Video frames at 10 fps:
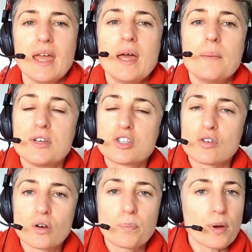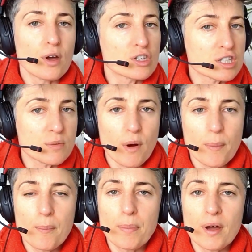Be sure to purchase a
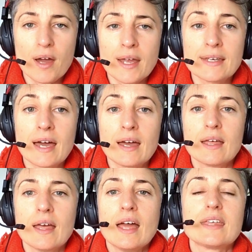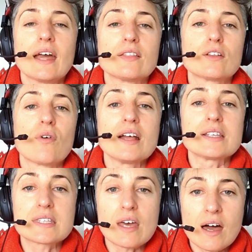proper binder, get the right
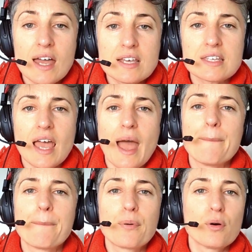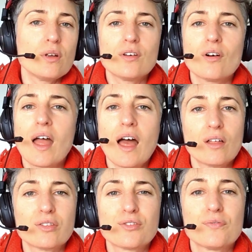size, and put your
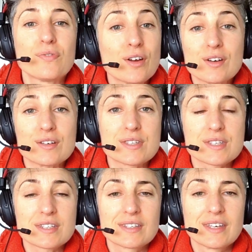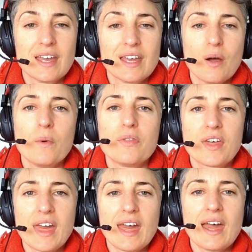health first. With
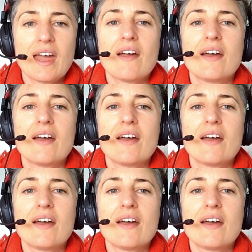care and